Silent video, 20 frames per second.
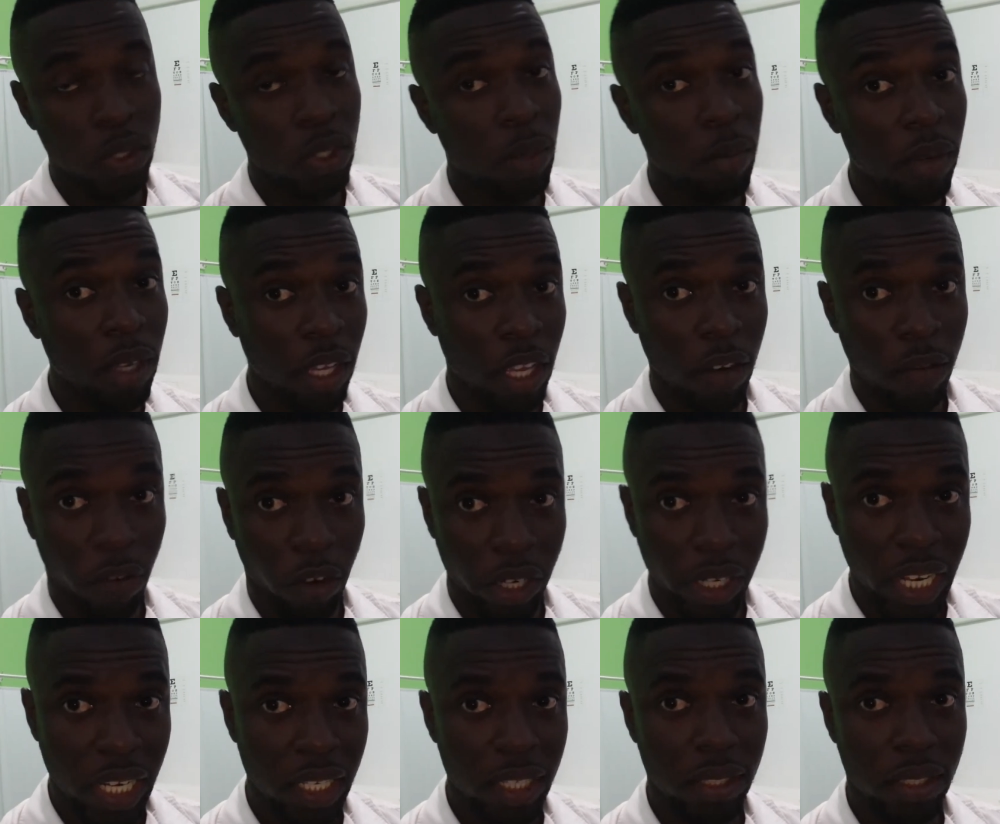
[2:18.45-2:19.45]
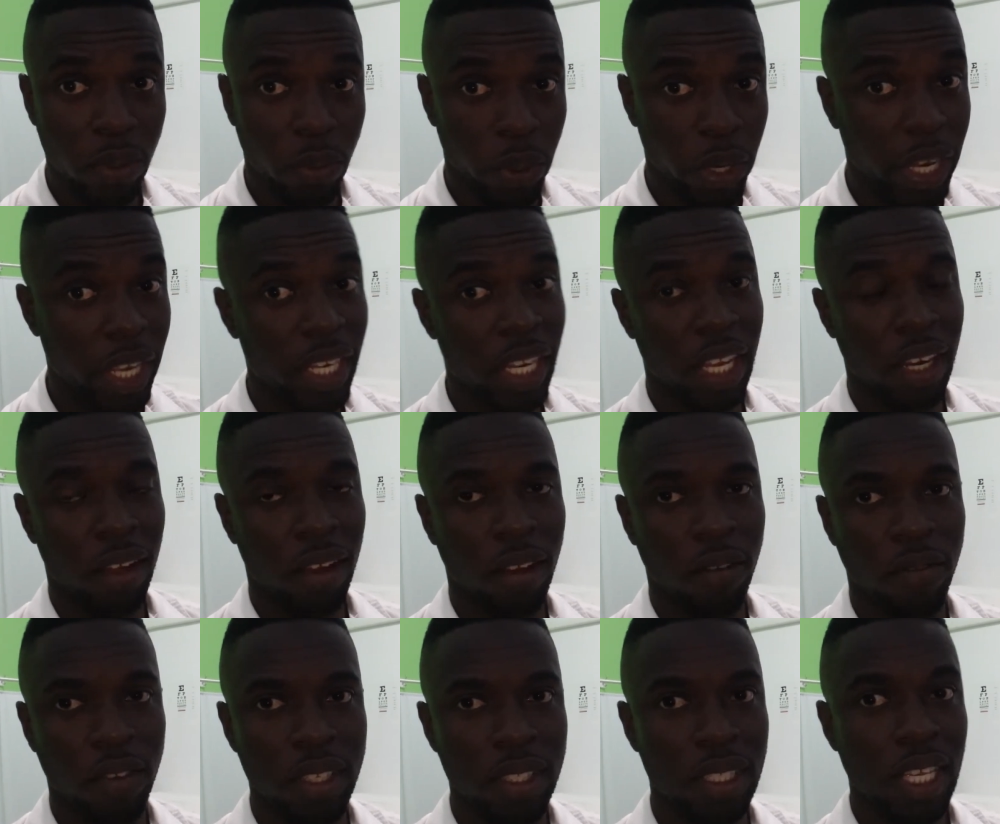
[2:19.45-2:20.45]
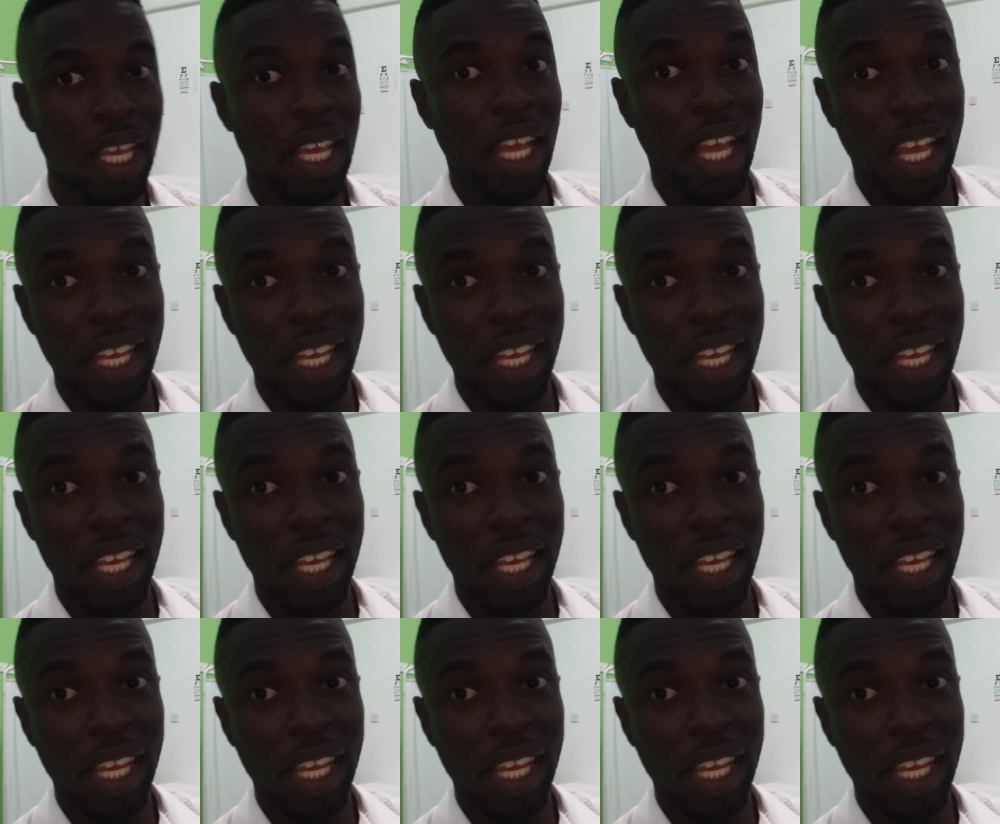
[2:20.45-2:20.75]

So I'm looking for a dentist to work in that office.